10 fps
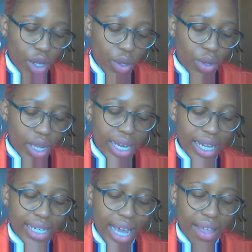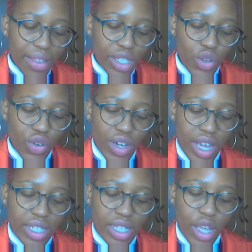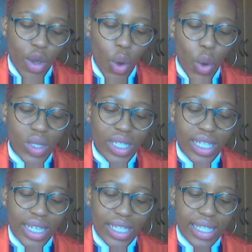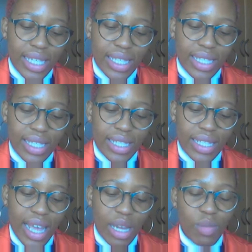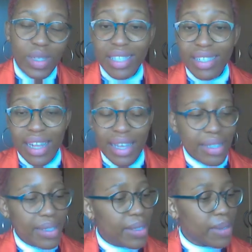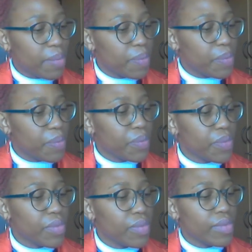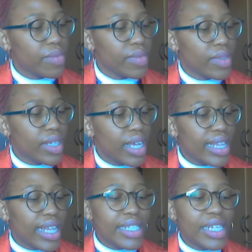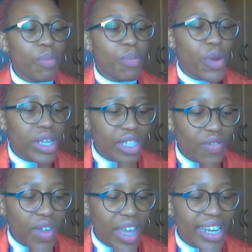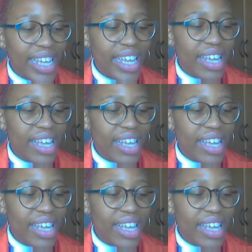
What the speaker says: You can let others create their own successes and mistakes. That's an impressive and